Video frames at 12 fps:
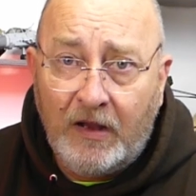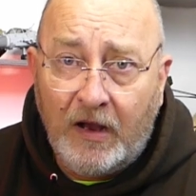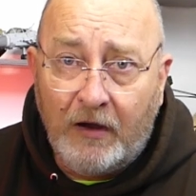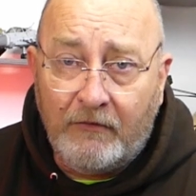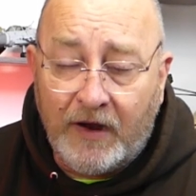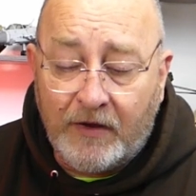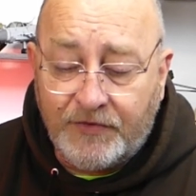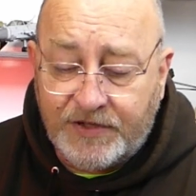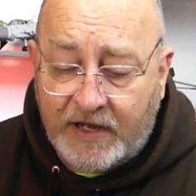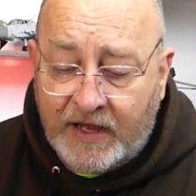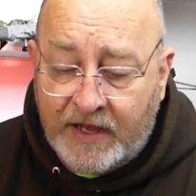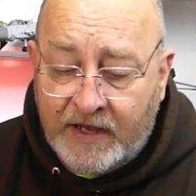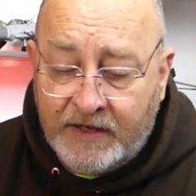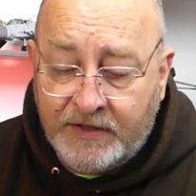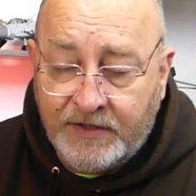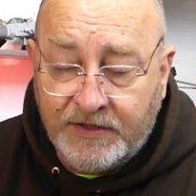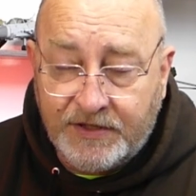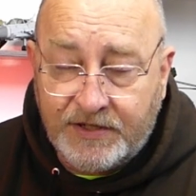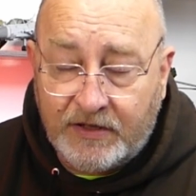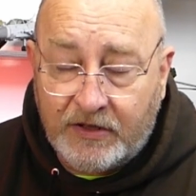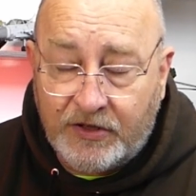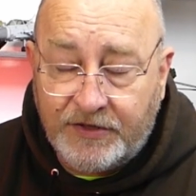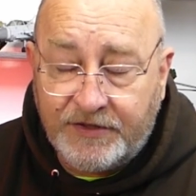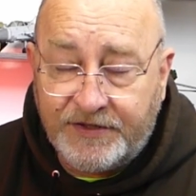around, and
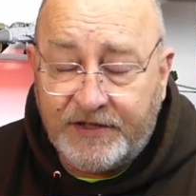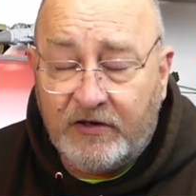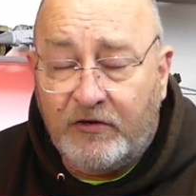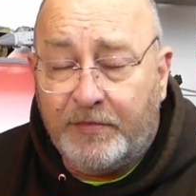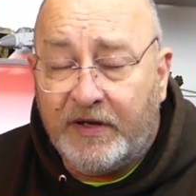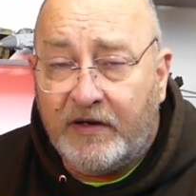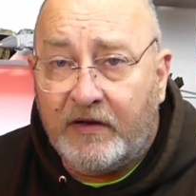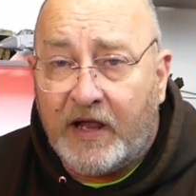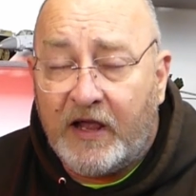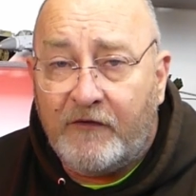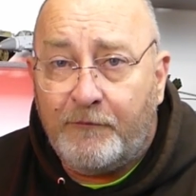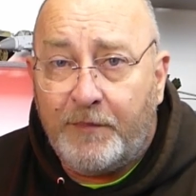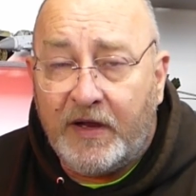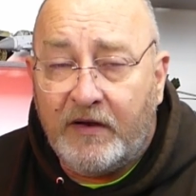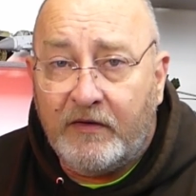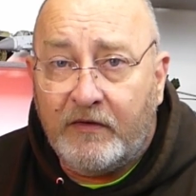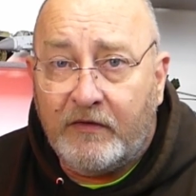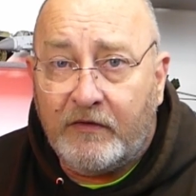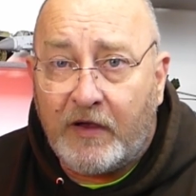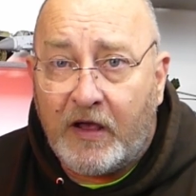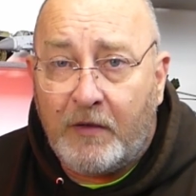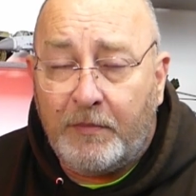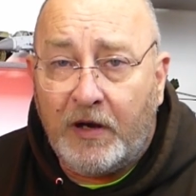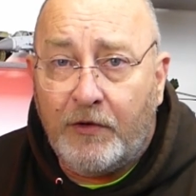Sluban have been
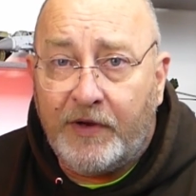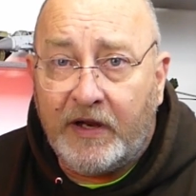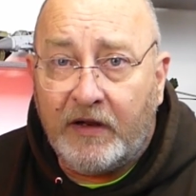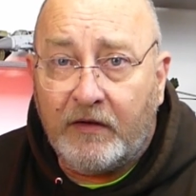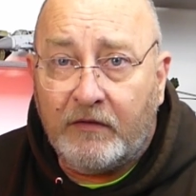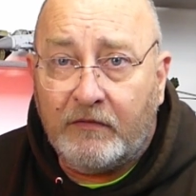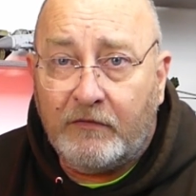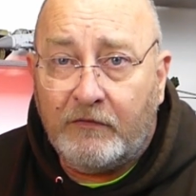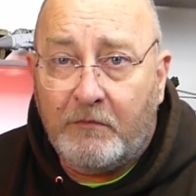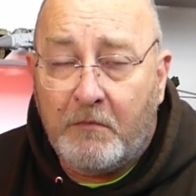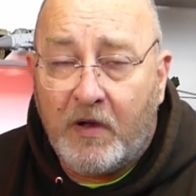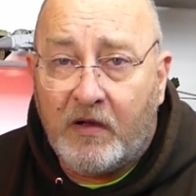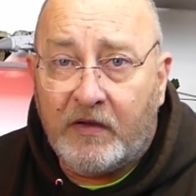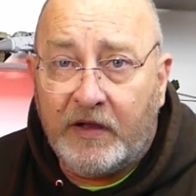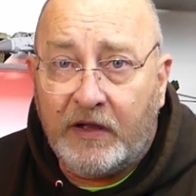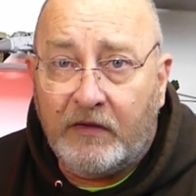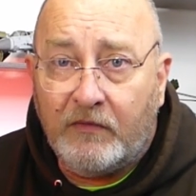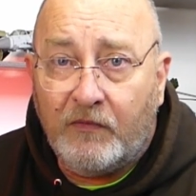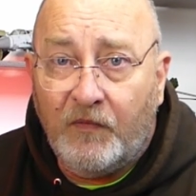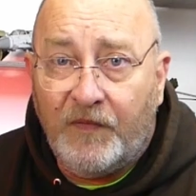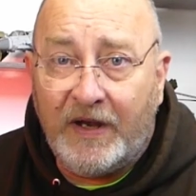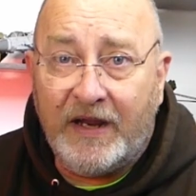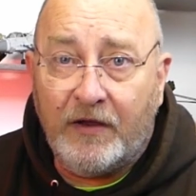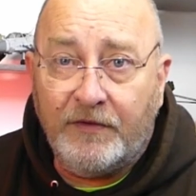uploading my
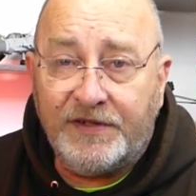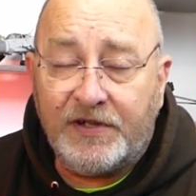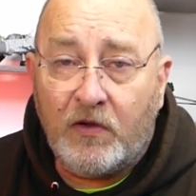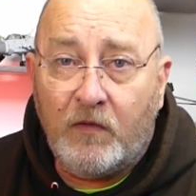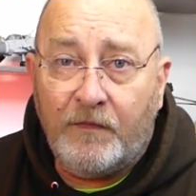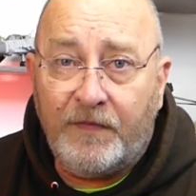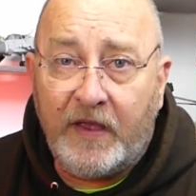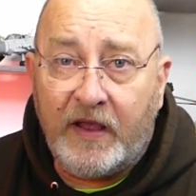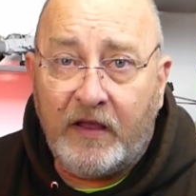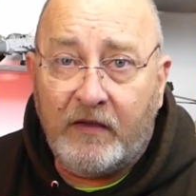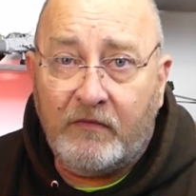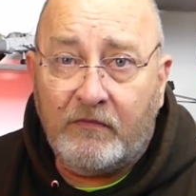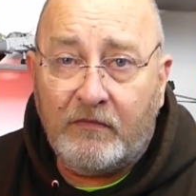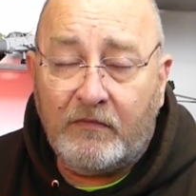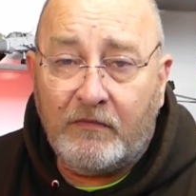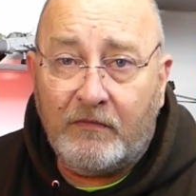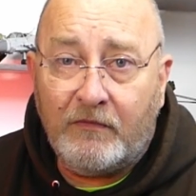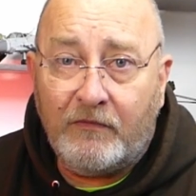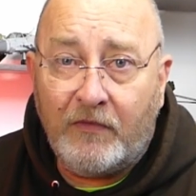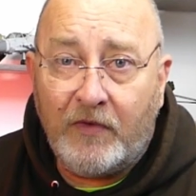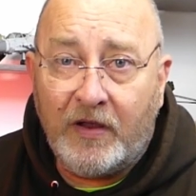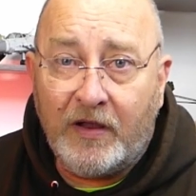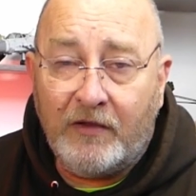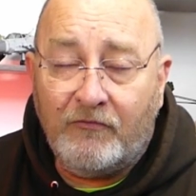videos of their
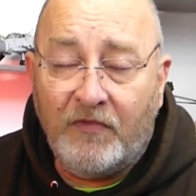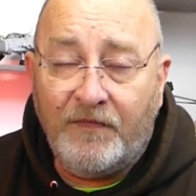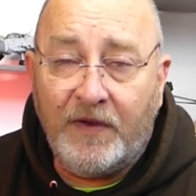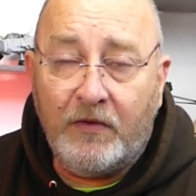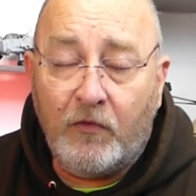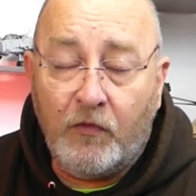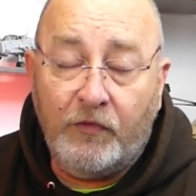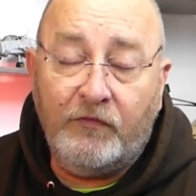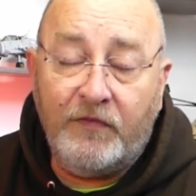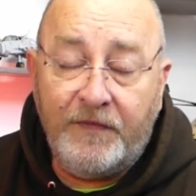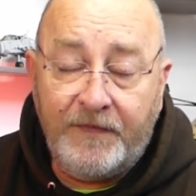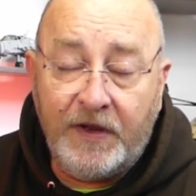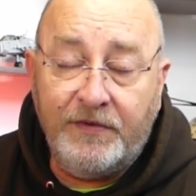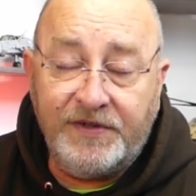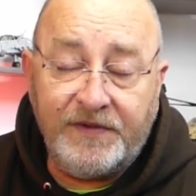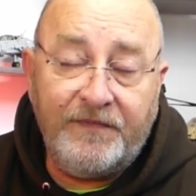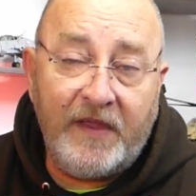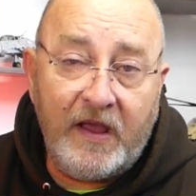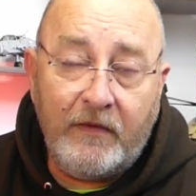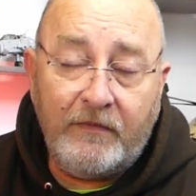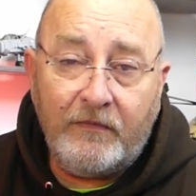review, or the reviews of their